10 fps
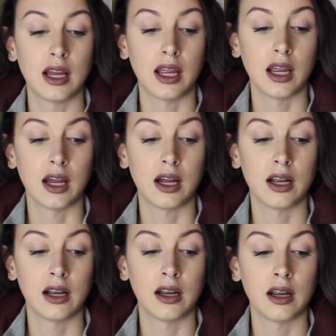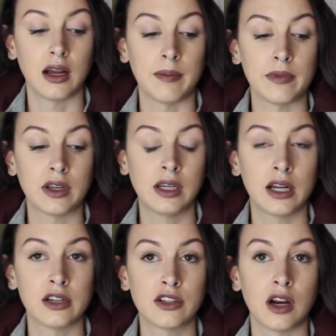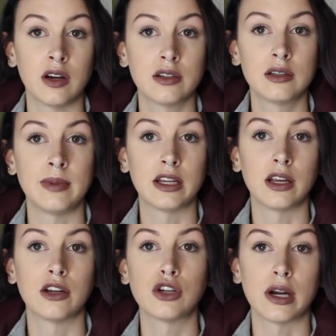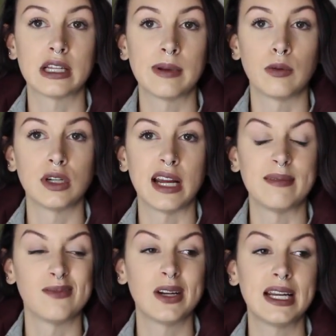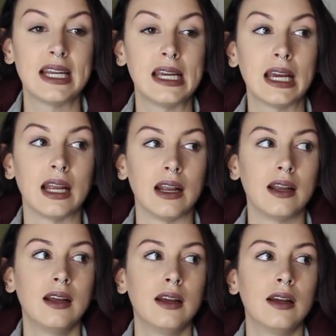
and I'm gonna start making sure I spend more time reading, and